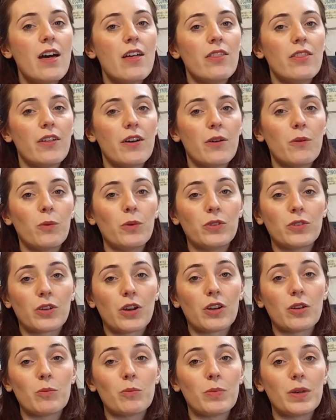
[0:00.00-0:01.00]
that was
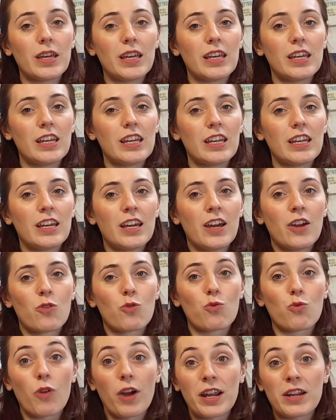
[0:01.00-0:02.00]
going to be
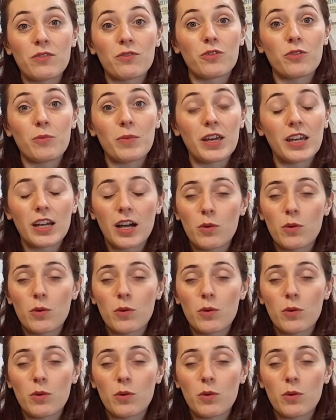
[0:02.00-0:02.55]
right for me.